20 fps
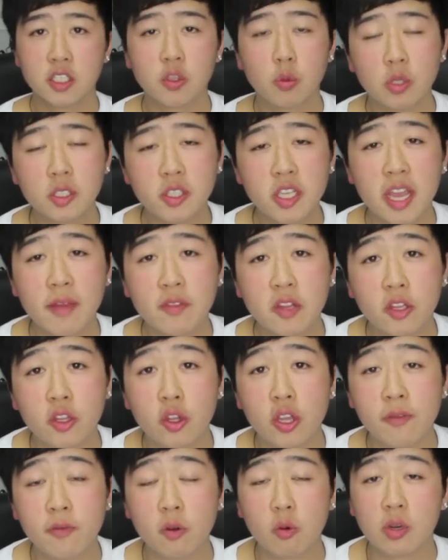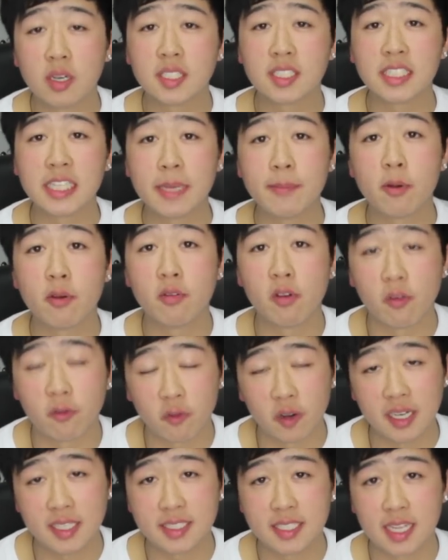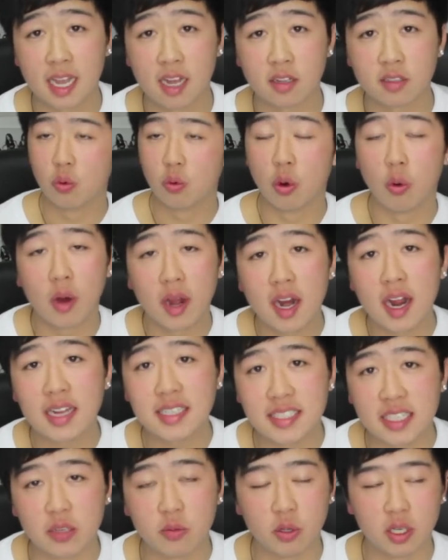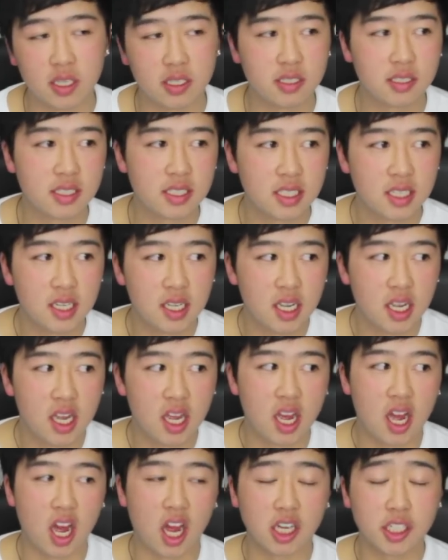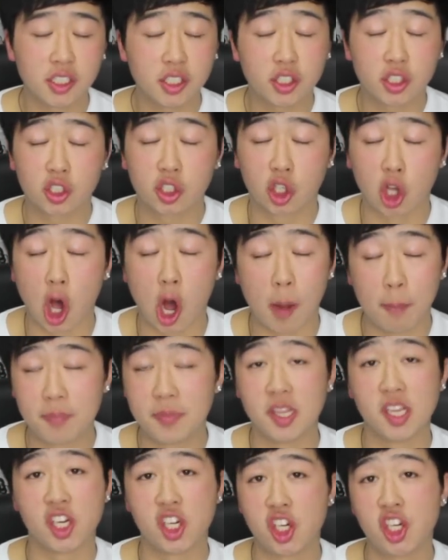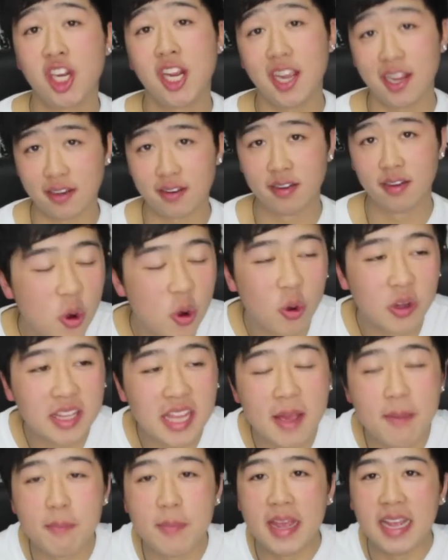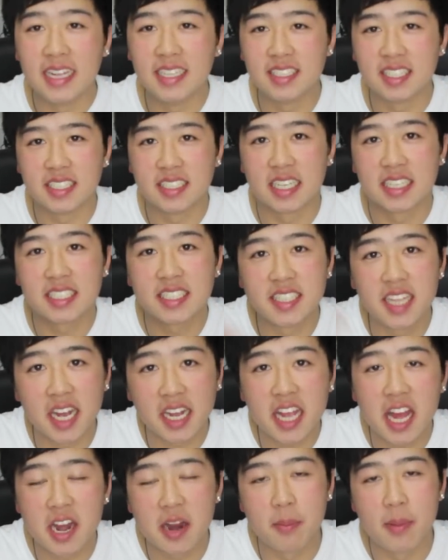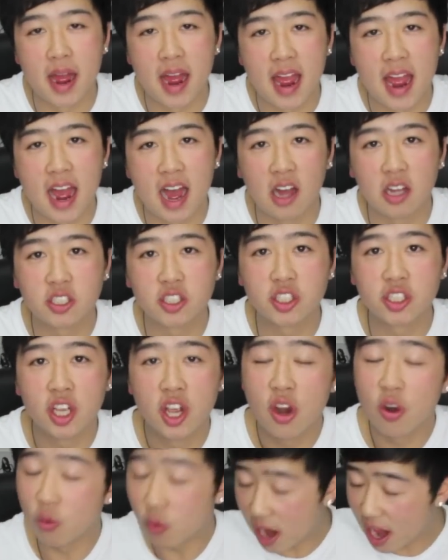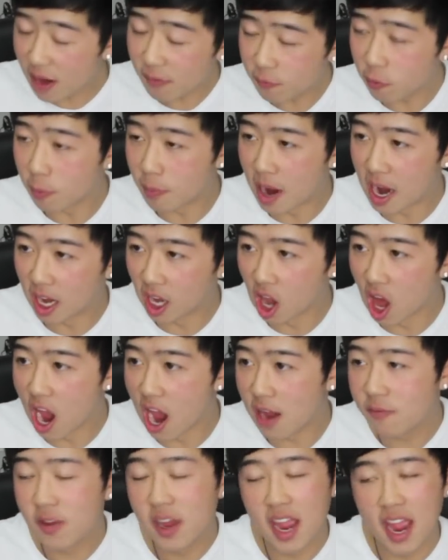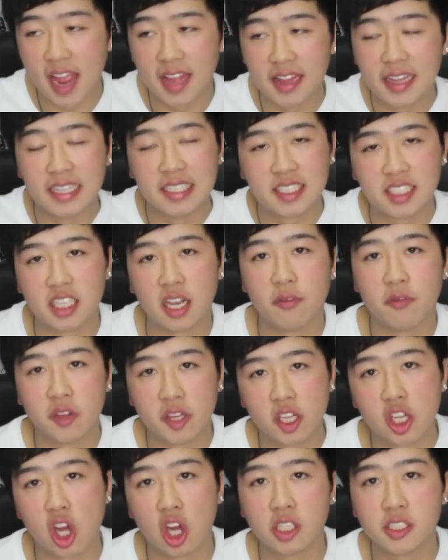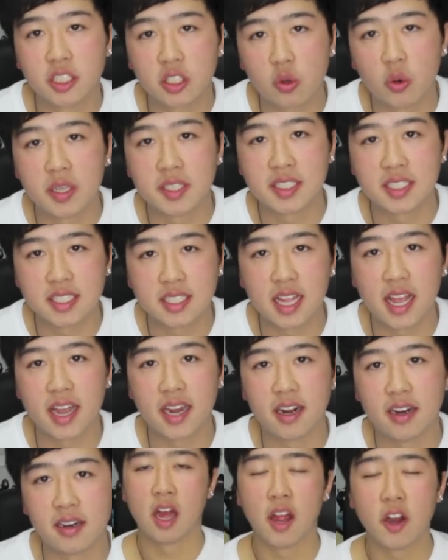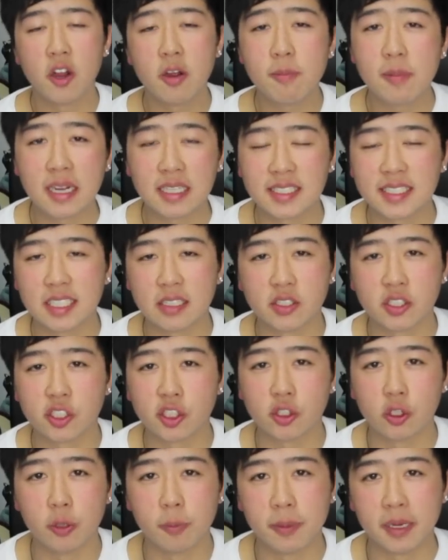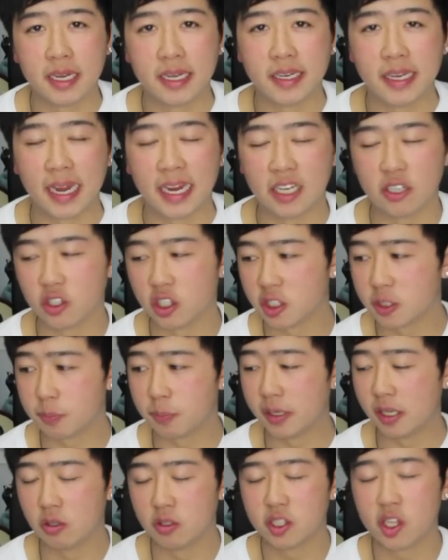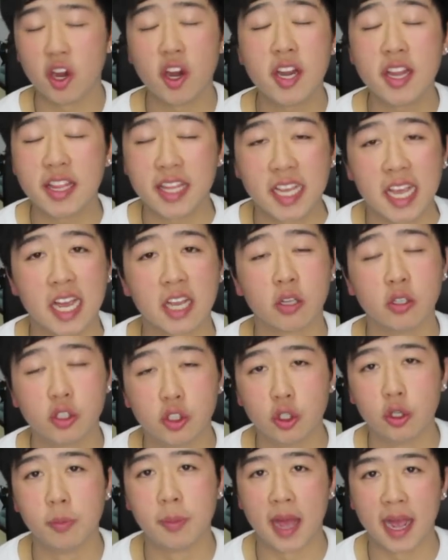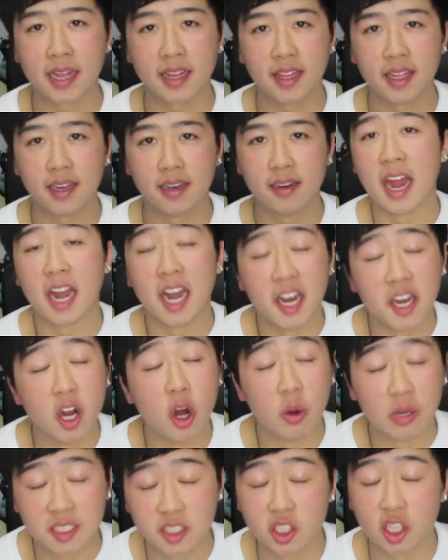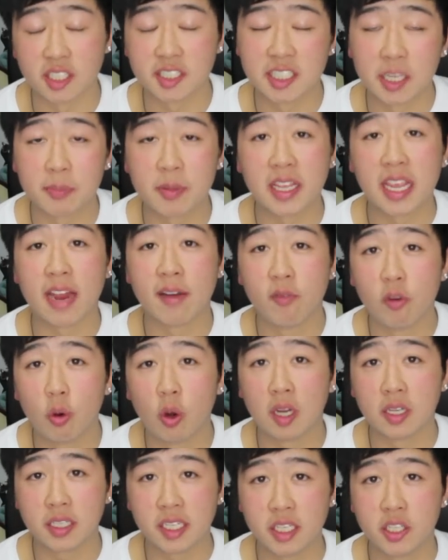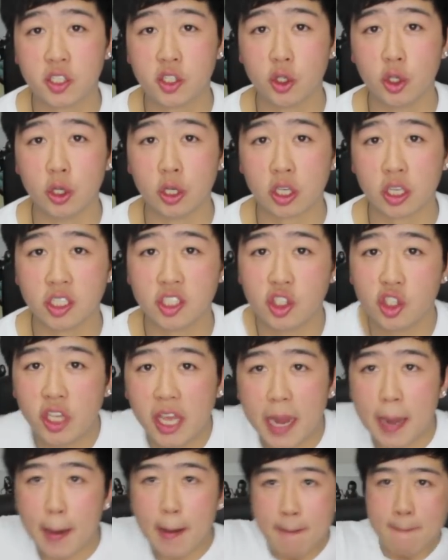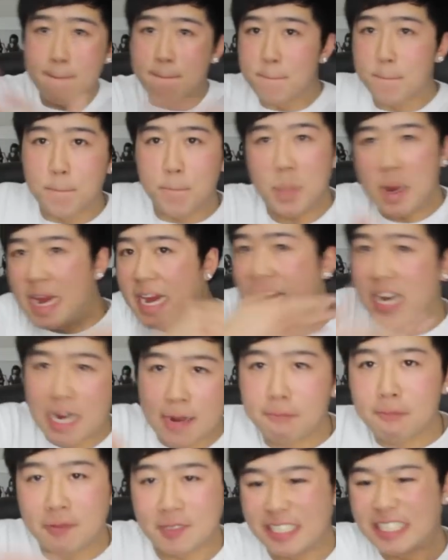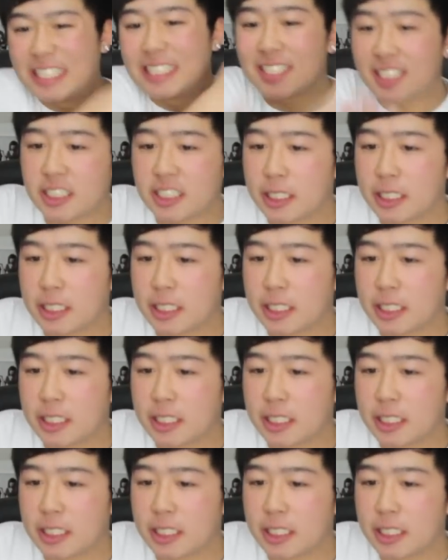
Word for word: So what do you have to do if you want to sleep over a friend's house? Well, what I did was, I just copped the shit. What that means is I snuck out of my house, ran for my life, and then suffered the consequences later. I know it might sound stupid and dangerous, but it was the only thing I could do back then. And I know it's not something everyone can do, because you get beat up for that